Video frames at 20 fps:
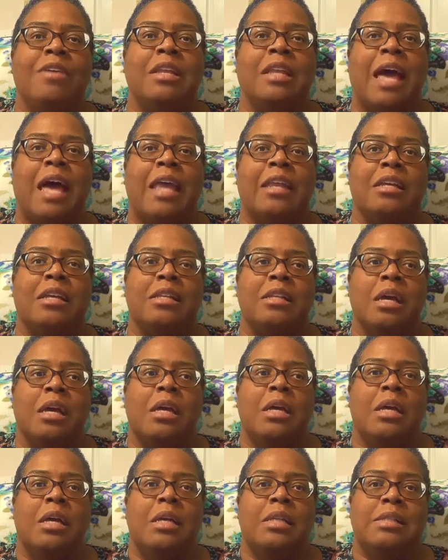lot of
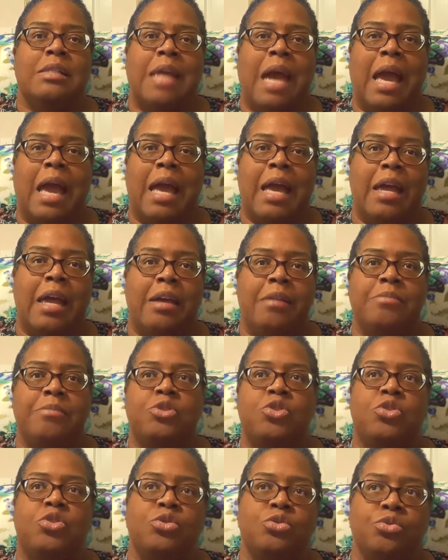time
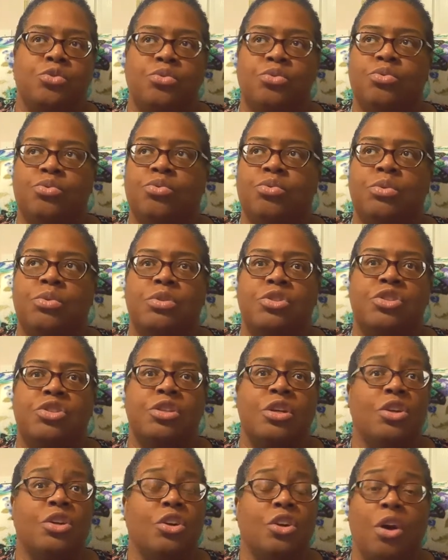to
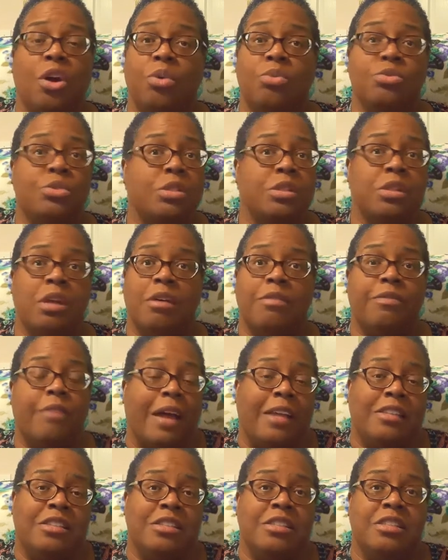sugarcoat stuff.
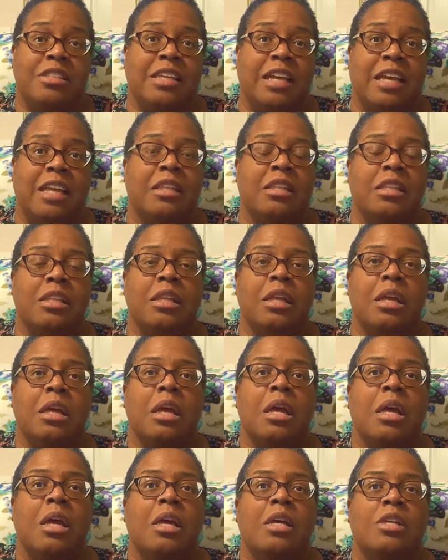I just didn't.
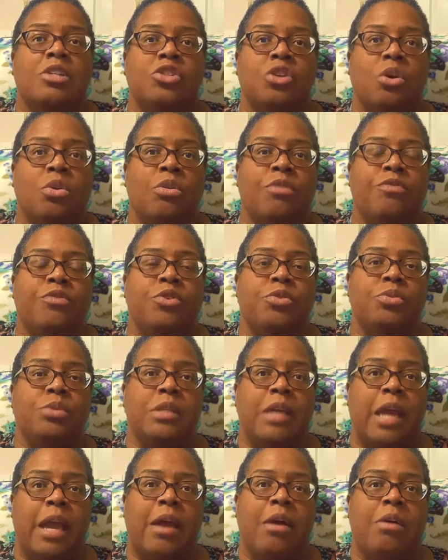So if you
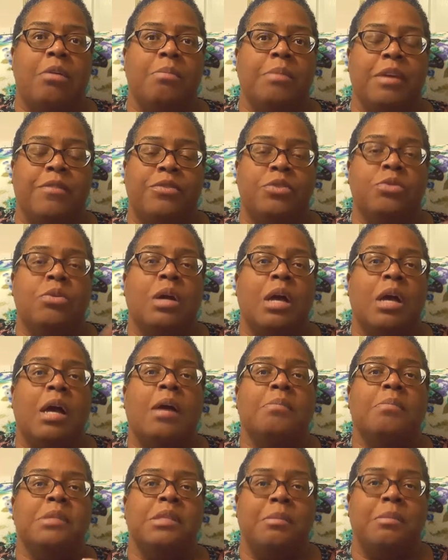tell me, if you
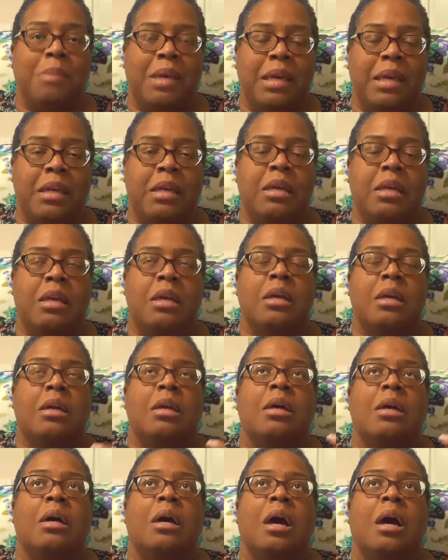come to me,
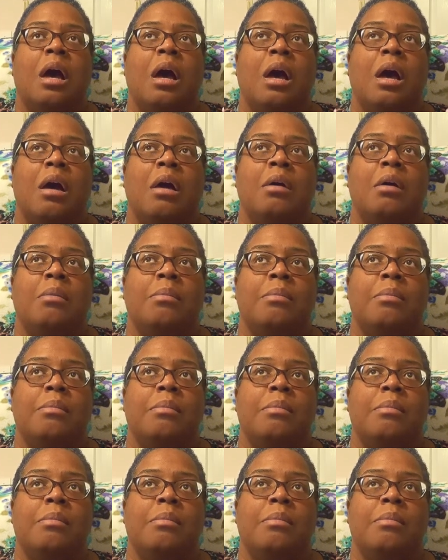um,